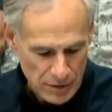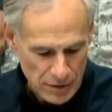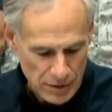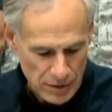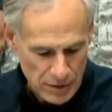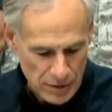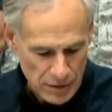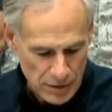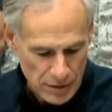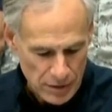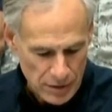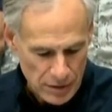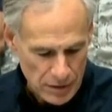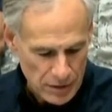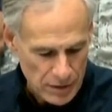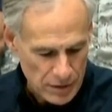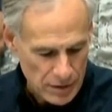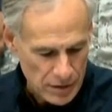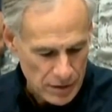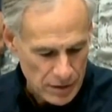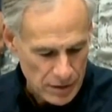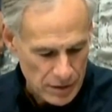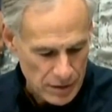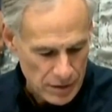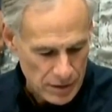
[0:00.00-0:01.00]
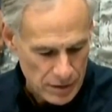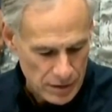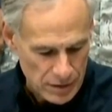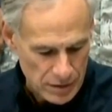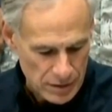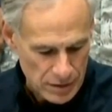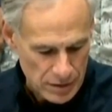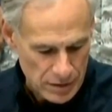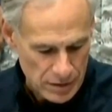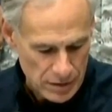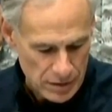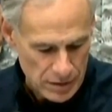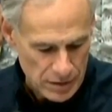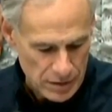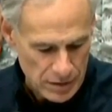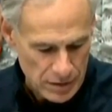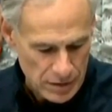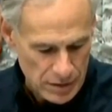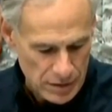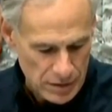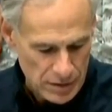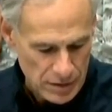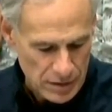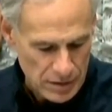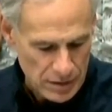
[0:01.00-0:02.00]

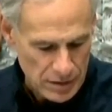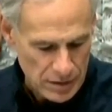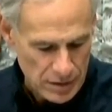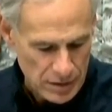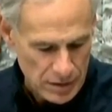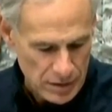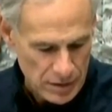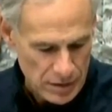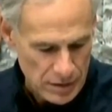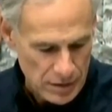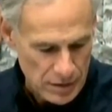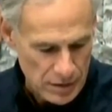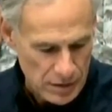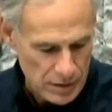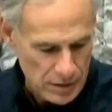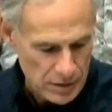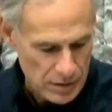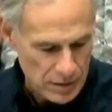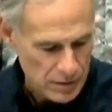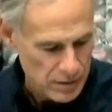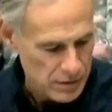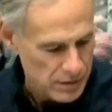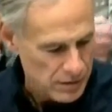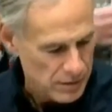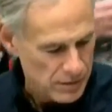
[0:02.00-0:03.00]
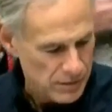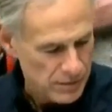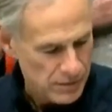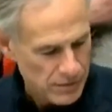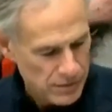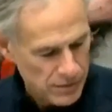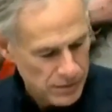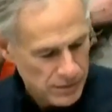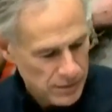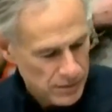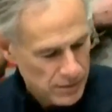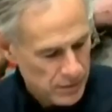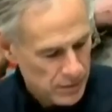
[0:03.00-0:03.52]
(no one is talking)